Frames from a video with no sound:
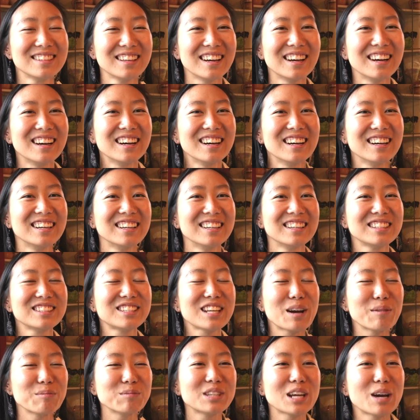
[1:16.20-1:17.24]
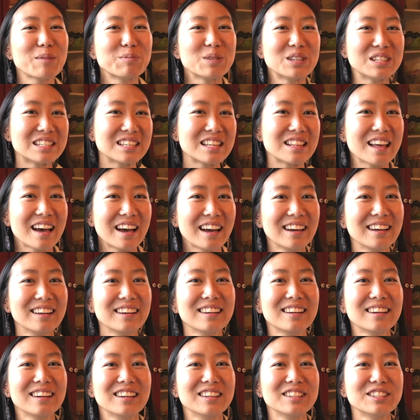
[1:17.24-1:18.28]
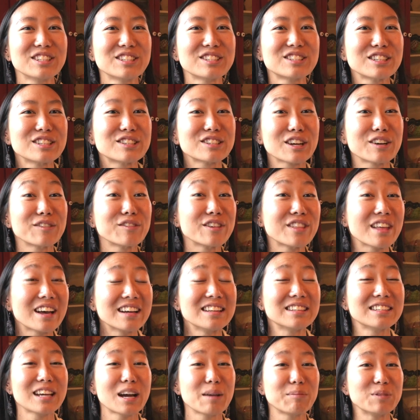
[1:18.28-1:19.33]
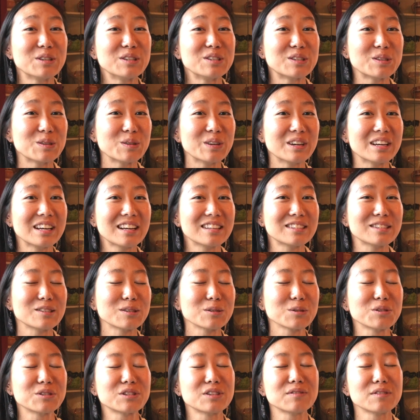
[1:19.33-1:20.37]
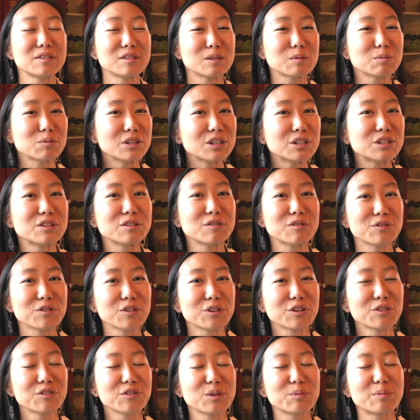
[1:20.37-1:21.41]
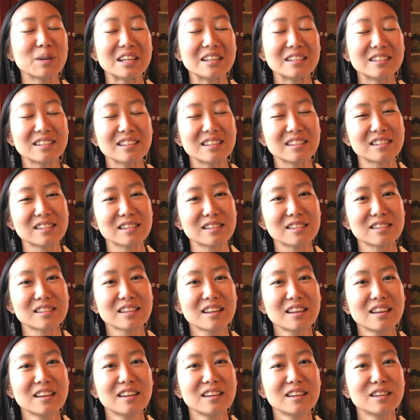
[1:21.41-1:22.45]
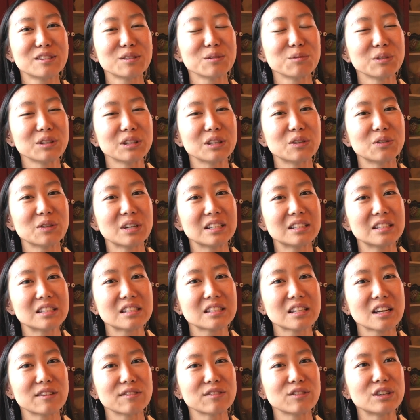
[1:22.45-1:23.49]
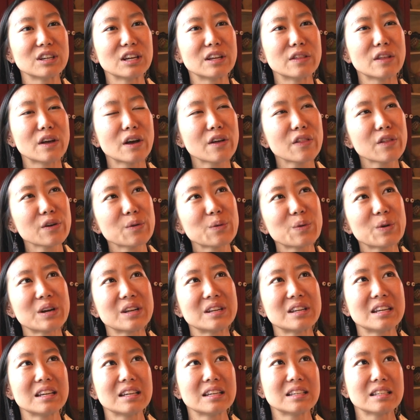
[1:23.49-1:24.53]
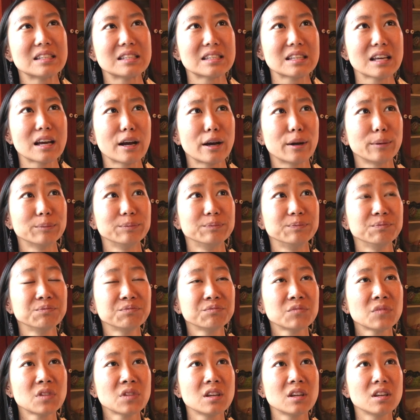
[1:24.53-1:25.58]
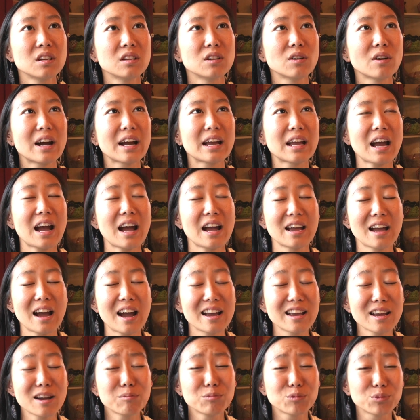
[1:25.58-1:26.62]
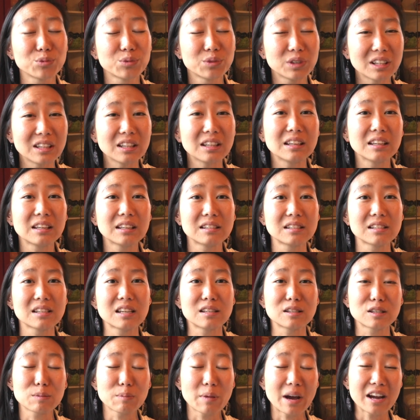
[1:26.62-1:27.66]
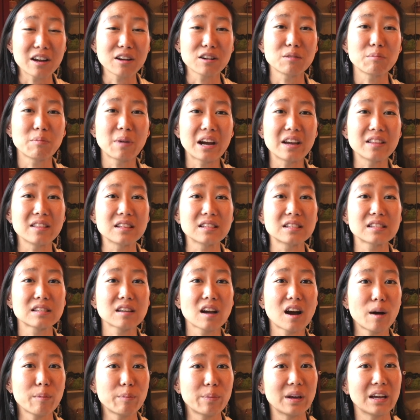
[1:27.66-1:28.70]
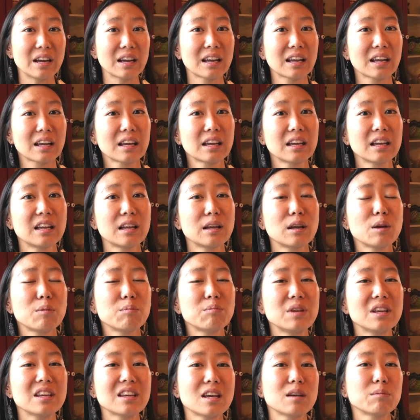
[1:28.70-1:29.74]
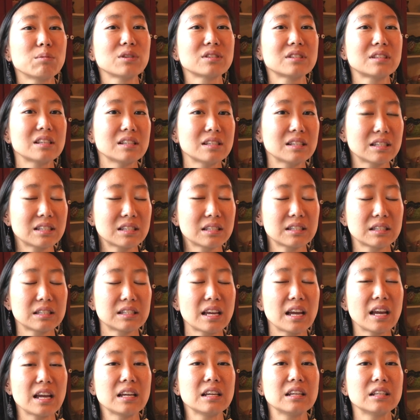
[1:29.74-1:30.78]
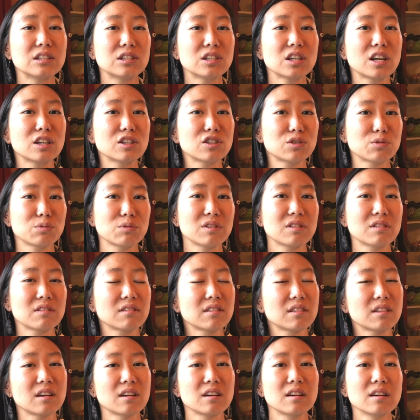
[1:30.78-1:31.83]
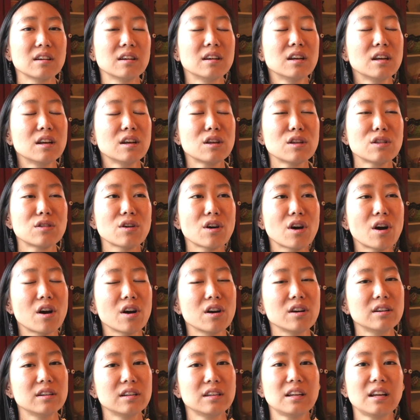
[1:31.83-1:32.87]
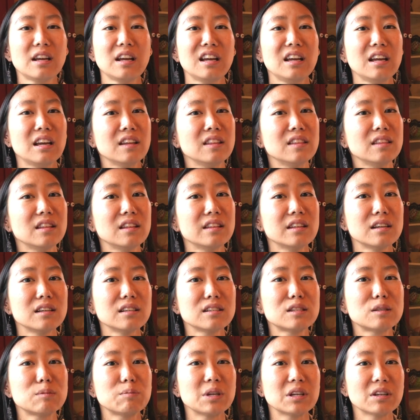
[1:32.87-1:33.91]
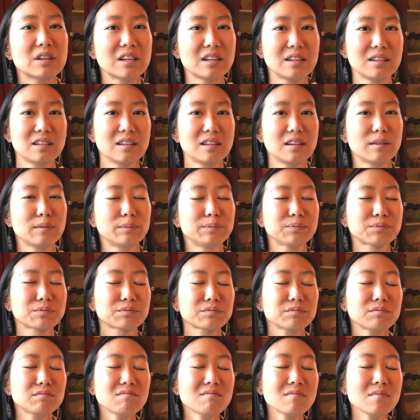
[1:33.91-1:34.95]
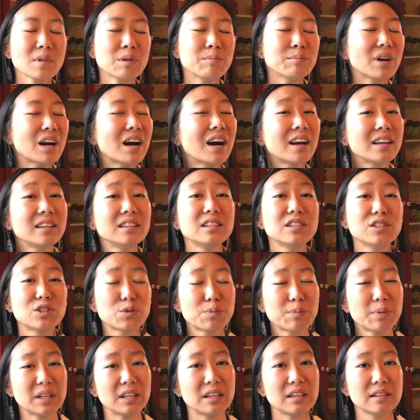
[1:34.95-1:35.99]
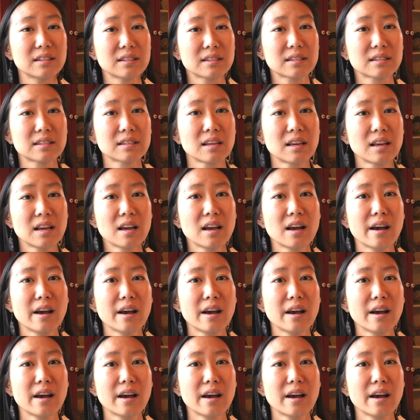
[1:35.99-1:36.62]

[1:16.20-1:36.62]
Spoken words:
tap into that, just discover that and tap into it as a source of inspiration for paintings is a really great discovery. And the other one is, I am really inspired by this topic, being able to stay in touch with the heart and the spirit behind each piece.